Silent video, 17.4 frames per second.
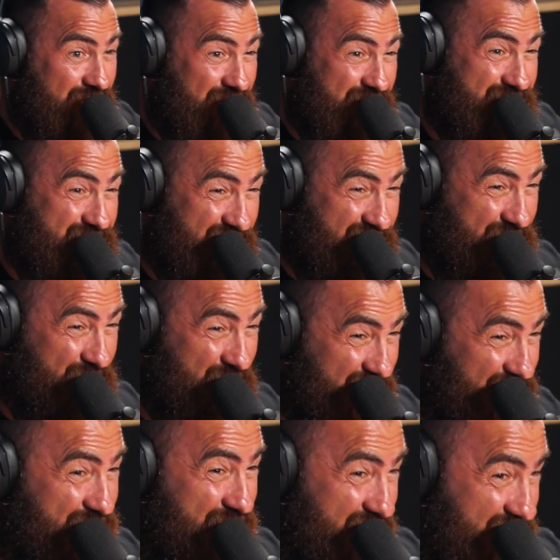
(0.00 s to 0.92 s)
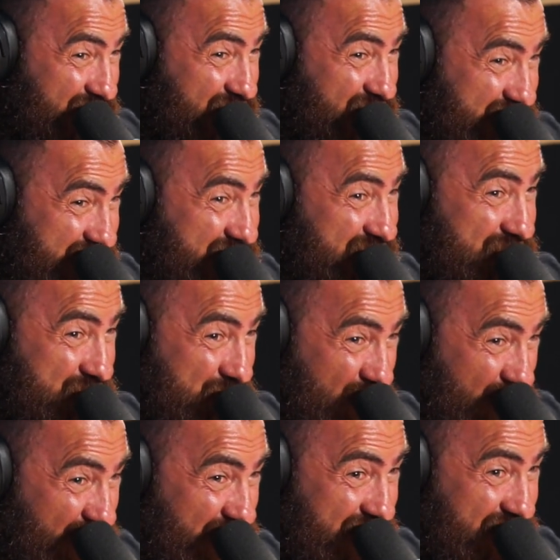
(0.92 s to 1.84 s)
has this motherfucker lost his
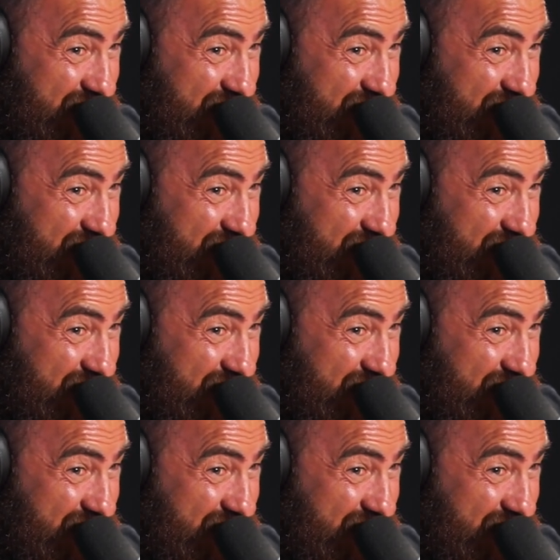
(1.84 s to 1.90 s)
he mind?